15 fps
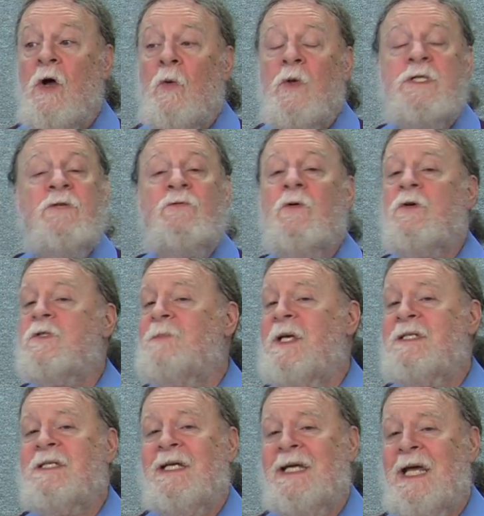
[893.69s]
which of course
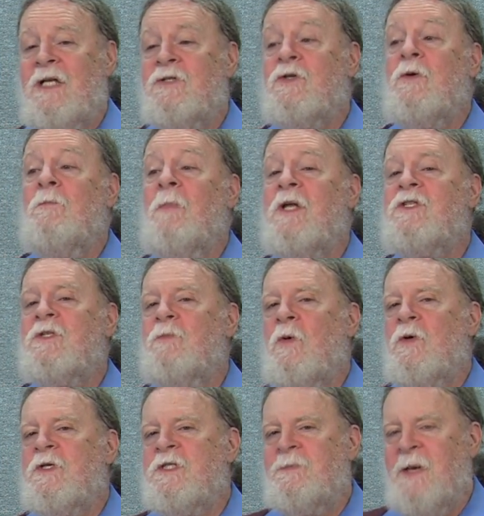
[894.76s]
makes the cancer much
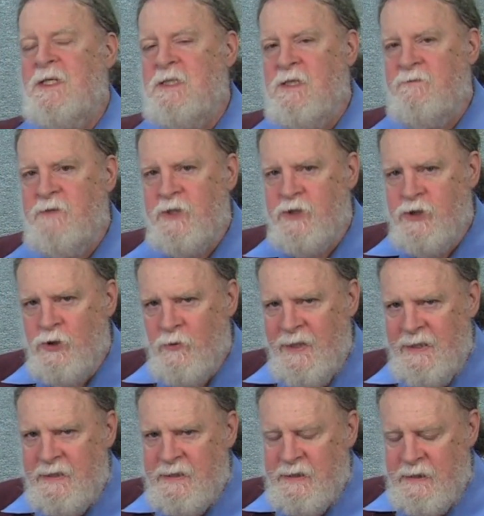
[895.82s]
more expensive to
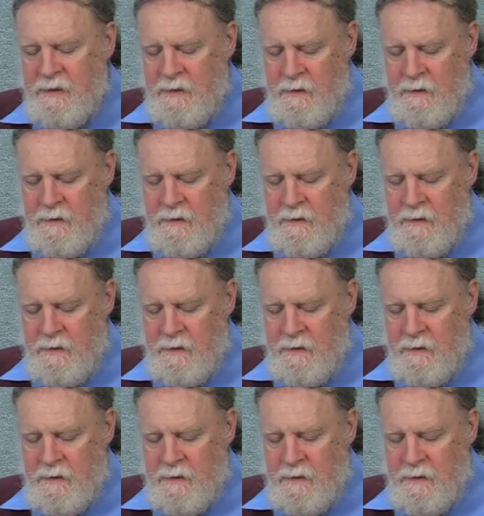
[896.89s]
treat.